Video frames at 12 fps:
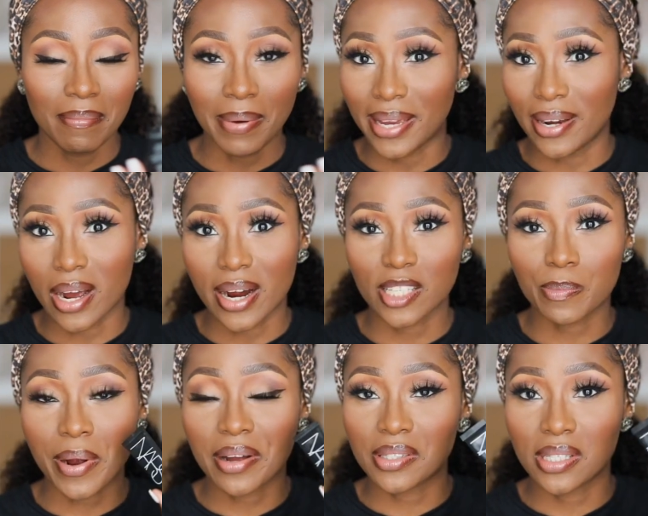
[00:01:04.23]
by NARS.
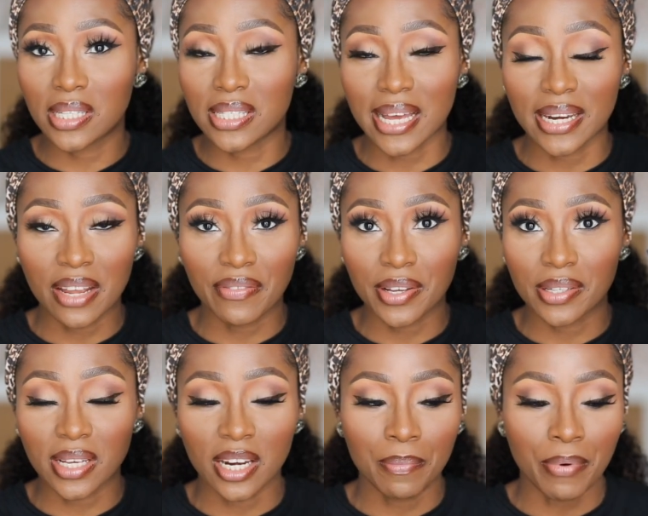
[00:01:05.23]
Prior to this, I'd never
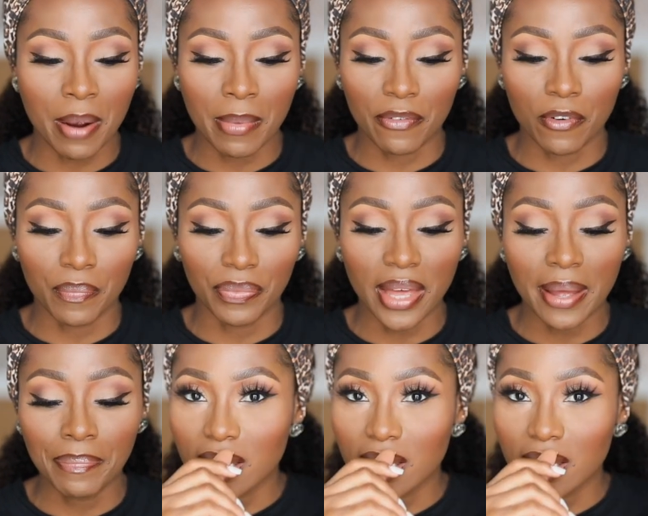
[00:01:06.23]
used any primer from them.